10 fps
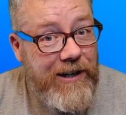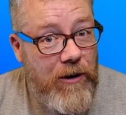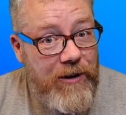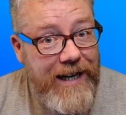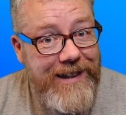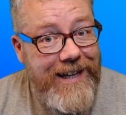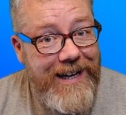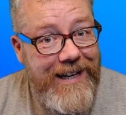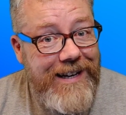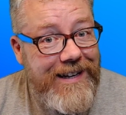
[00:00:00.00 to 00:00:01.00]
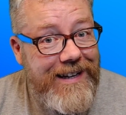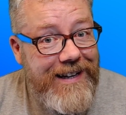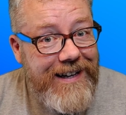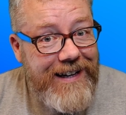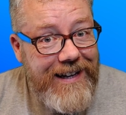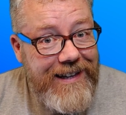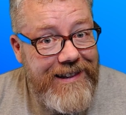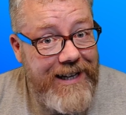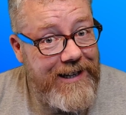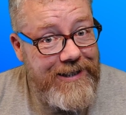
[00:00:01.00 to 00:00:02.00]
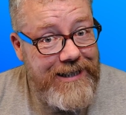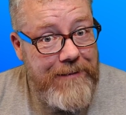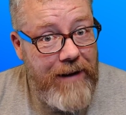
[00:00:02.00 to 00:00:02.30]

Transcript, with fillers: you know, they, they, they can see